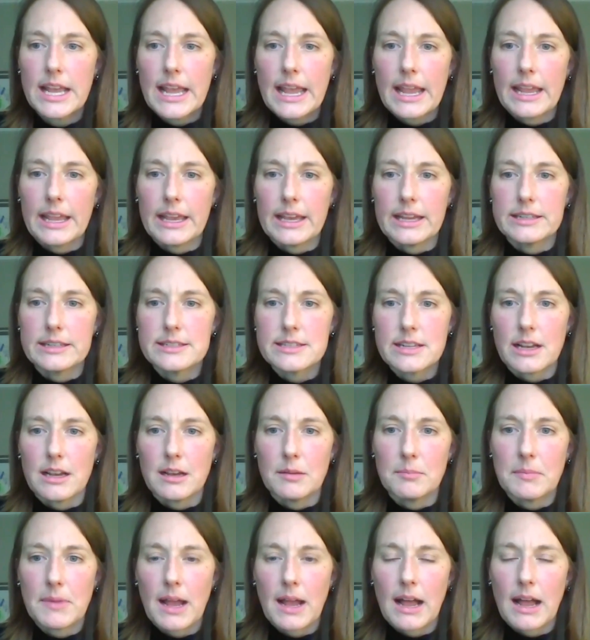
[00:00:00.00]
And
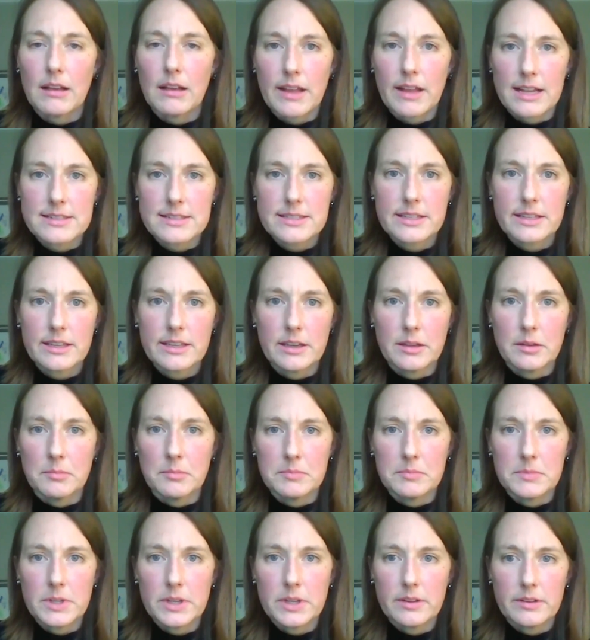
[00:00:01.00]
I'll ask
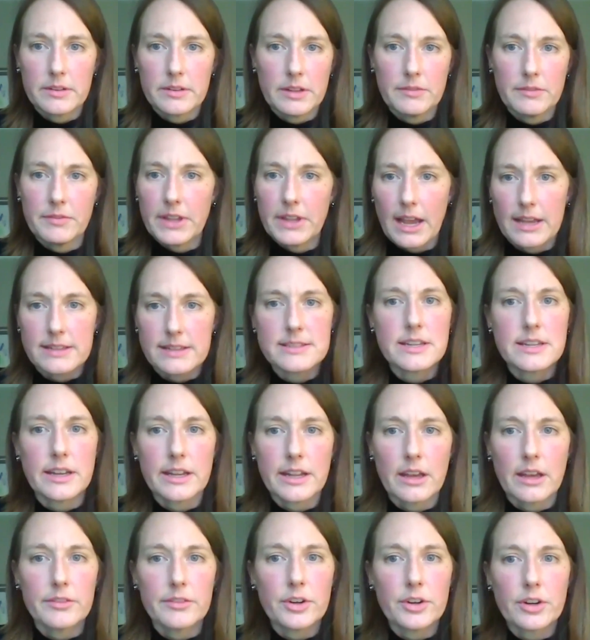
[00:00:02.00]
him if he has any
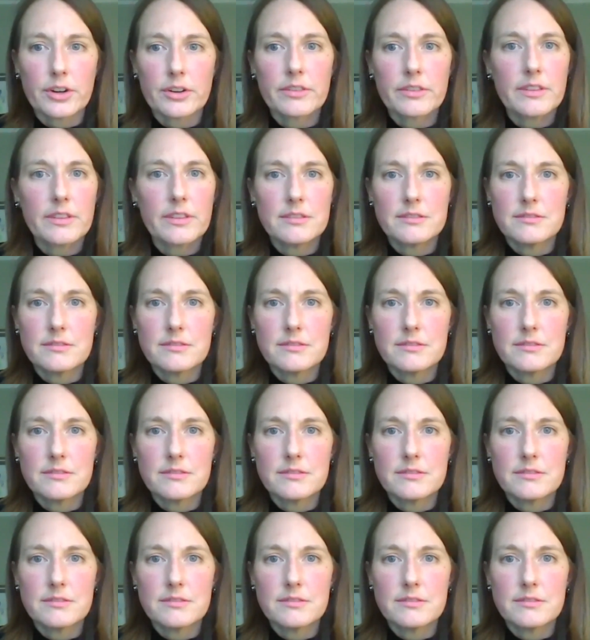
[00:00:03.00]
other